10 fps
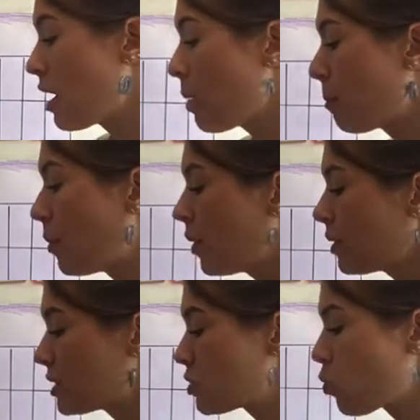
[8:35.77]

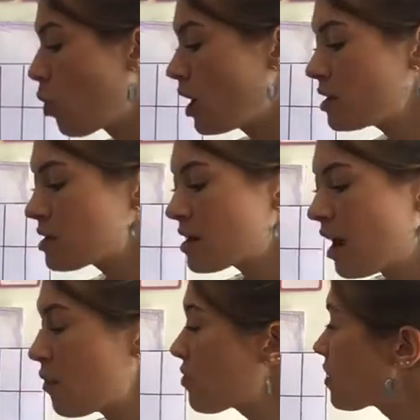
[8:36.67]
put one
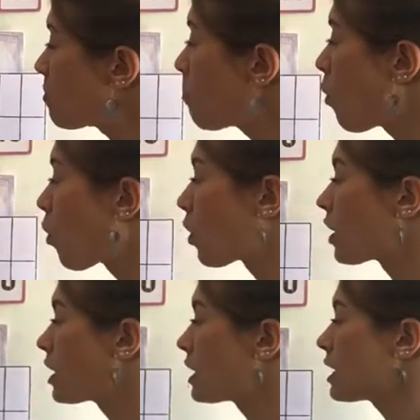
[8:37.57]
counter more
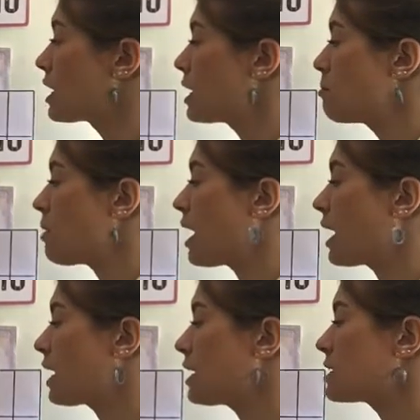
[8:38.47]
in
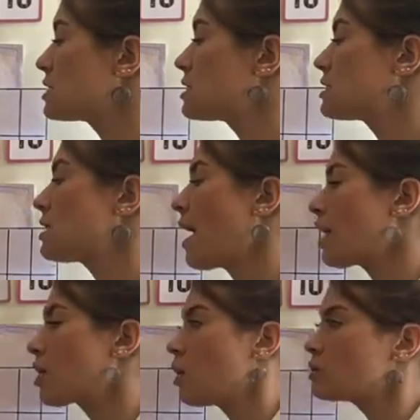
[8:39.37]
my
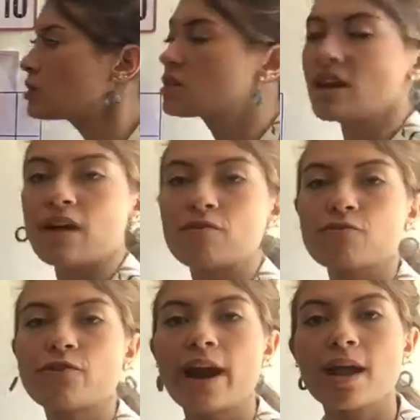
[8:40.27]
second 10
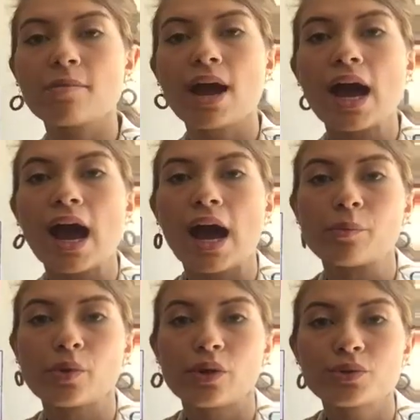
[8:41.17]
frame,
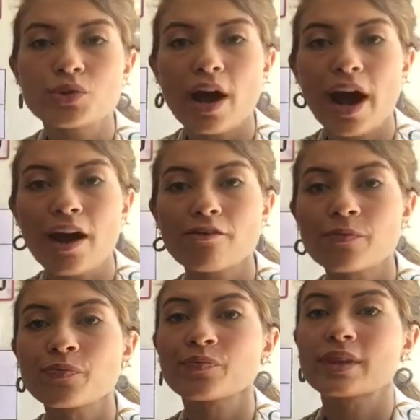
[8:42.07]
I'm going to have
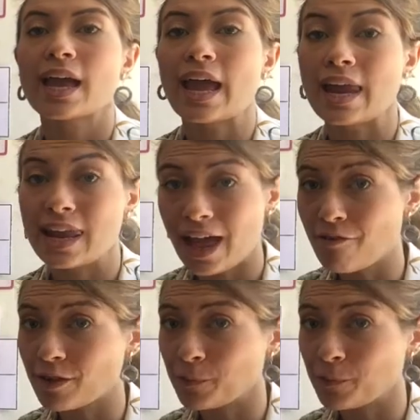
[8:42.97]
11,